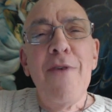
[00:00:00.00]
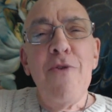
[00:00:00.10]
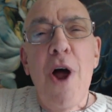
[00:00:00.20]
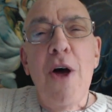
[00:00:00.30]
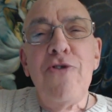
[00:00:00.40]

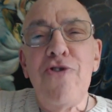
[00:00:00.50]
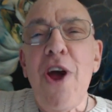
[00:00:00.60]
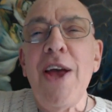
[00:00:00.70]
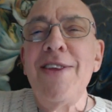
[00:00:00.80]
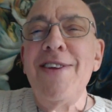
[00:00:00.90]
have your house
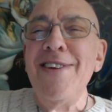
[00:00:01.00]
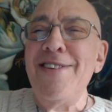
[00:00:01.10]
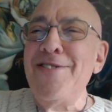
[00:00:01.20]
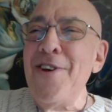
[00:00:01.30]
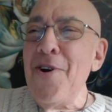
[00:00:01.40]
checked.
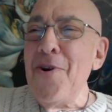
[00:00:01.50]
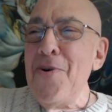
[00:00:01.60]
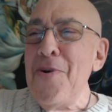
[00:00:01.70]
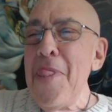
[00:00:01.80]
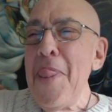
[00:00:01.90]

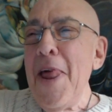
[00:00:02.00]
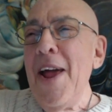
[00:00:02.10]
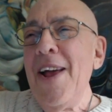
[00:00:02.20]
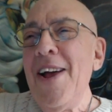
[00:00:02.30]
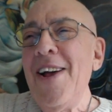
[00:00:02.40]
So
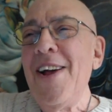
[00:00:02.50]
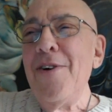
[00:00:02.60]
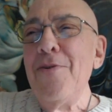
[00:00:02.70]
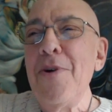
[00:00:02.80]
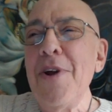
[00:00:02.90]

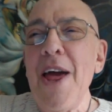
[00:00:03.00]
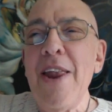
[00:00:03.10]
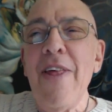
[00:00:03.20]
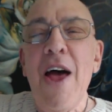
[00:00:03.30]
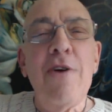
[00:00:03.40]
we're
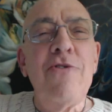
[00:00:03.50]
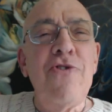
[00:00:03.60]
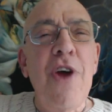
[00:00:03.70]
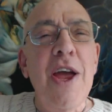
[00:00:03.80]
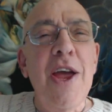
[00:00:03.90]
kind of the
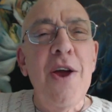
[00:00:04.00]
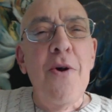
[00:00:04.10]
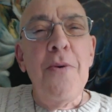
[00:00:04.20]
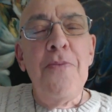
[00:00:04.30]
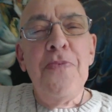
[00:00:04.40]
house check
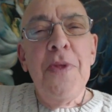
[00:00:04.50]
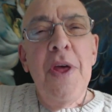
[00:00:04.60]
here.